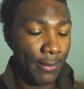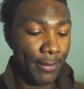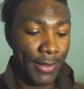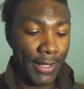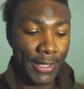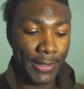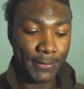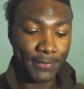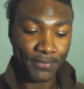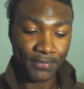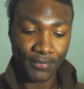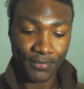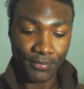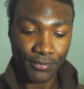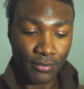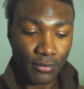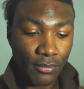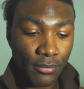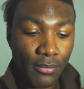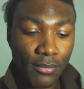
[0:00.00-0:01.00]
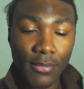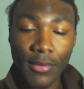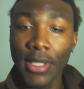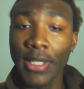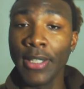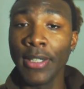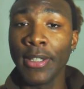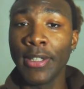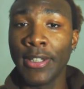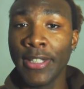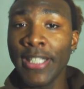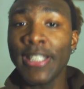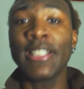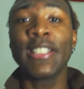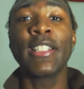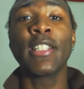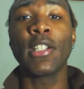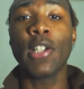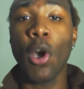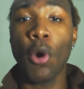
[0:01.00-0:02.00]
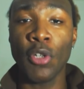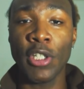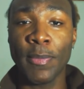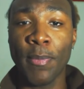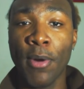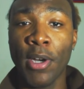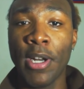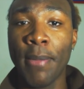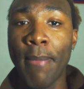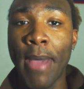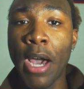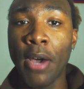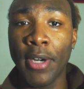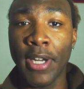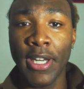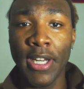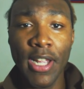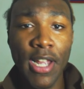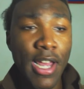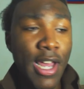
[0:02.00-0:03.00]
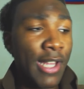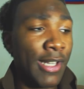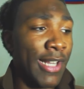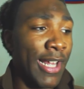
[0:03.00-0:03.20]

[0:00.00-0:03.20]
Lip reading: But this is the coldest part about it.